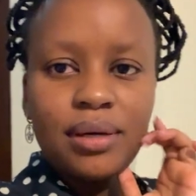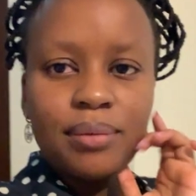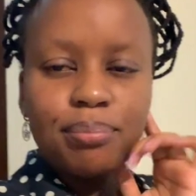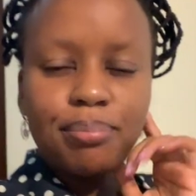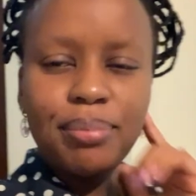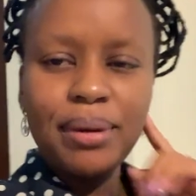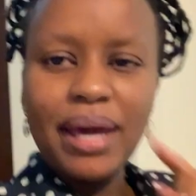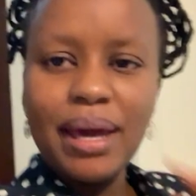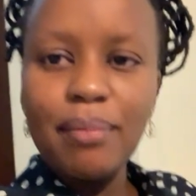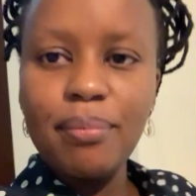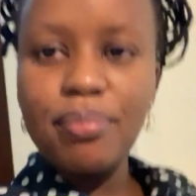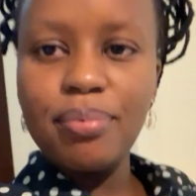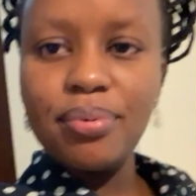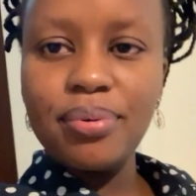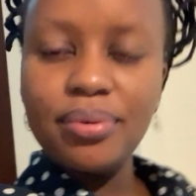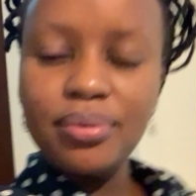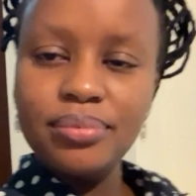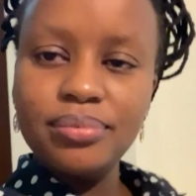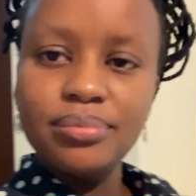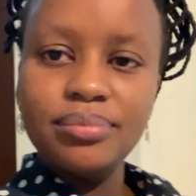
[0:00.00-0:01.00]
Babe.
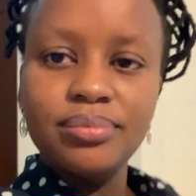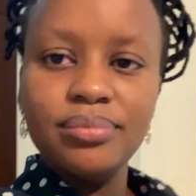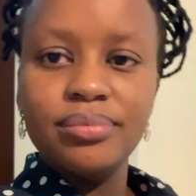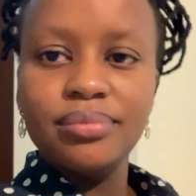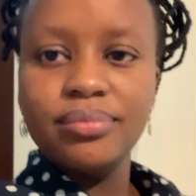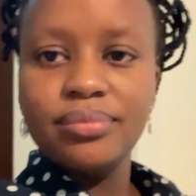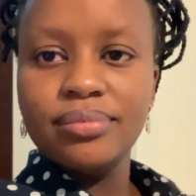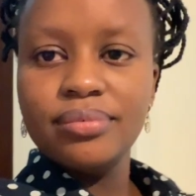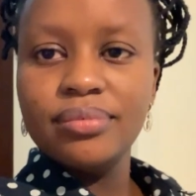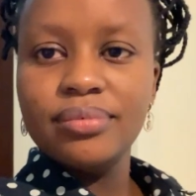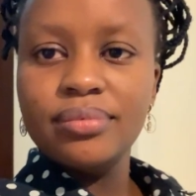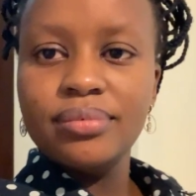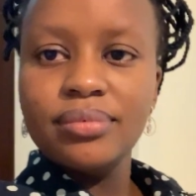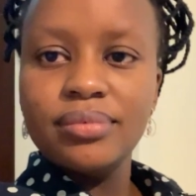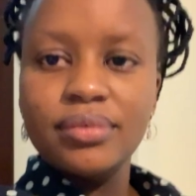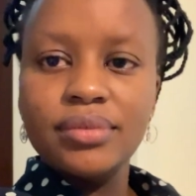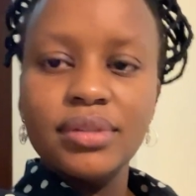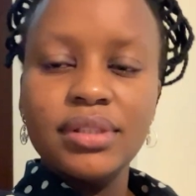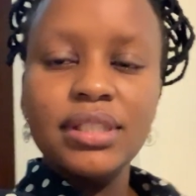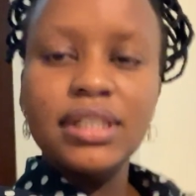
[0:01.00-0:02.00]

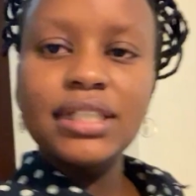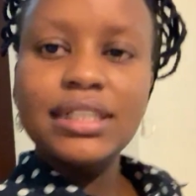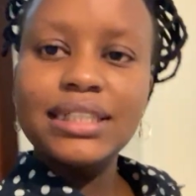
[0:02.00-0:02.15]
Yeah.